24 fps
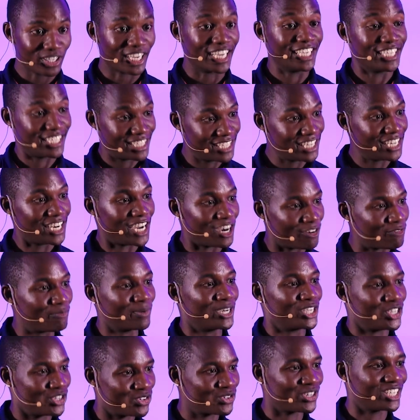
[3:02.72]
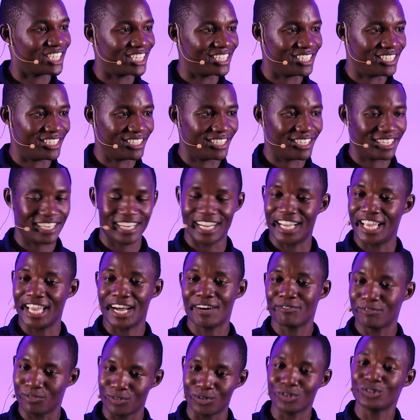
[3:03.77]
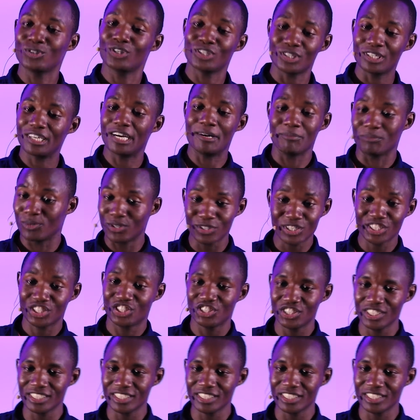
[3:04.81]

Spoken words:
I still have my strategy. I'm going to